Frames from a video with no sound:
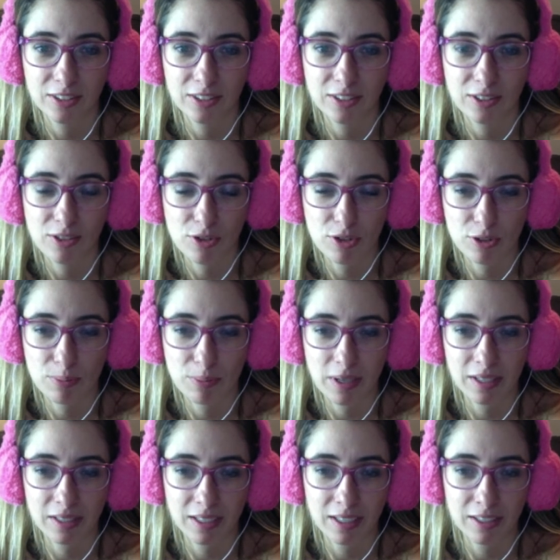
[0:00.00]
Or
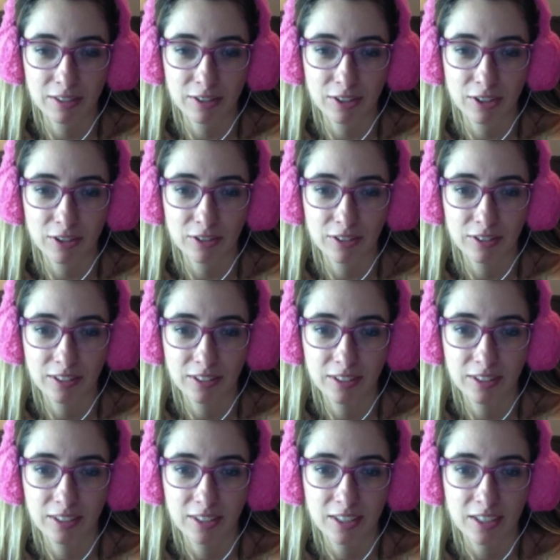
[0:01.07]
spit, I don't know.
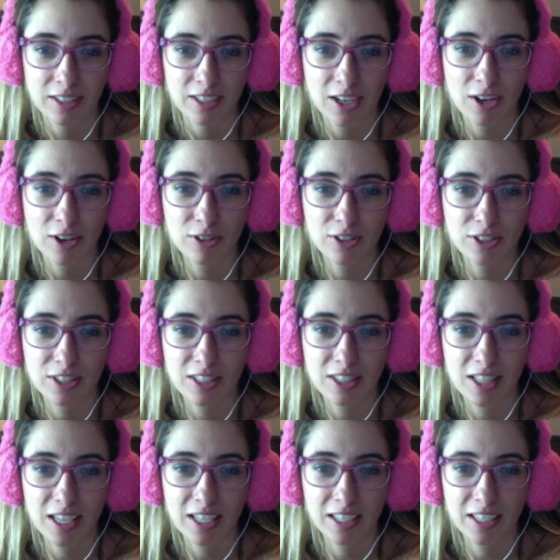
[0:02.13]
Oh, she's
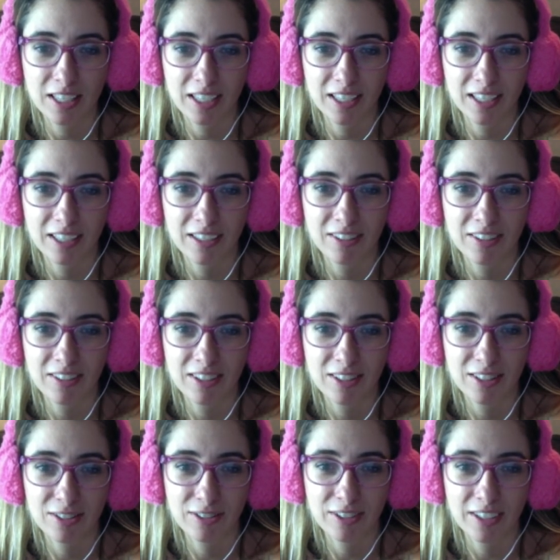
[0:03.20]
thanking. Oh, that's
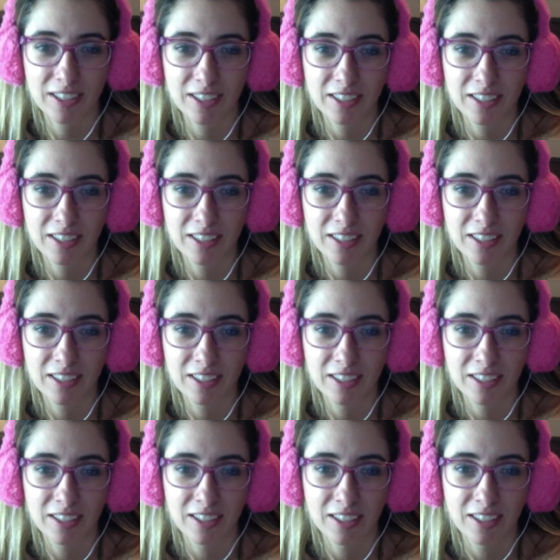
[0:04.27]
sweet.
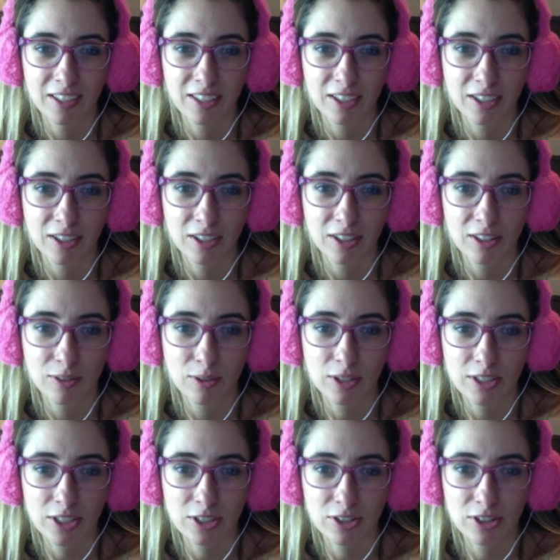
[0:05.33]
Watch
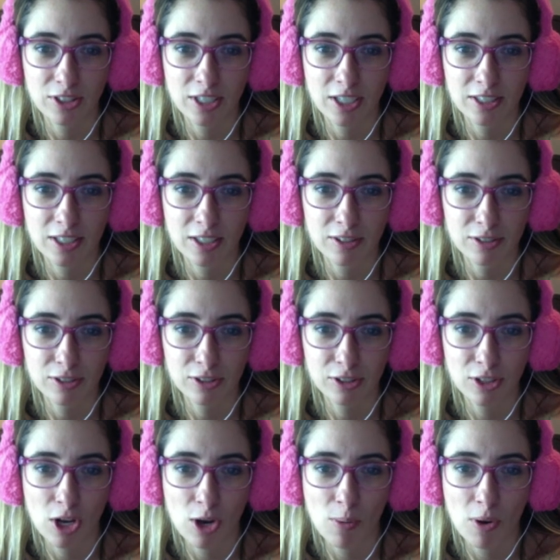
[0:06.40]
how she does it.
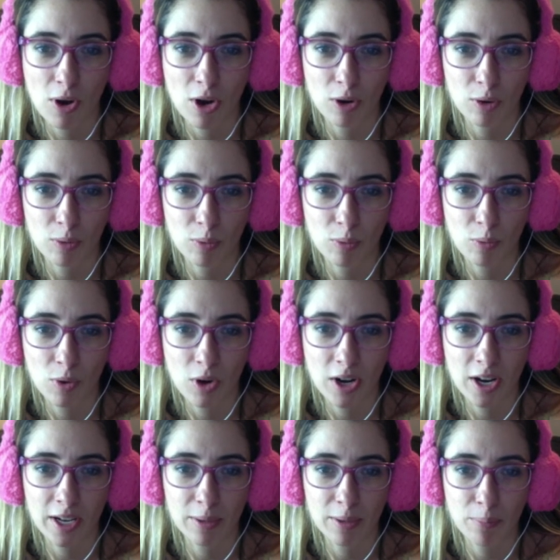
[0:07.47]
Slow-mo.
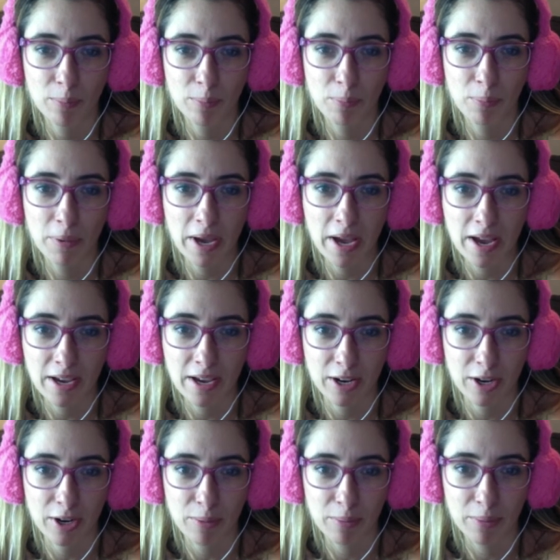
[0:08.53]
What?
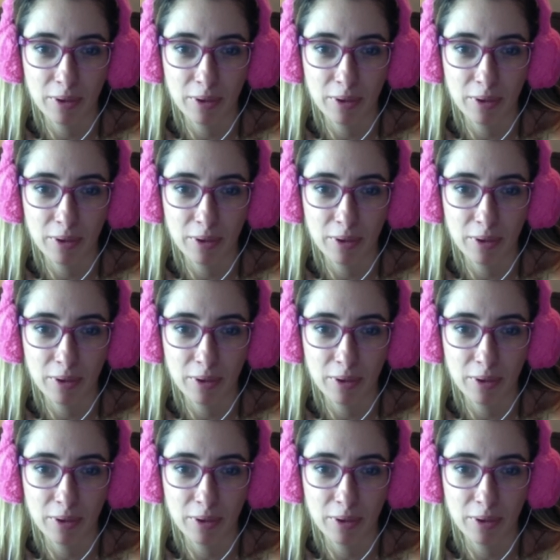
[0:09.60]
Bam!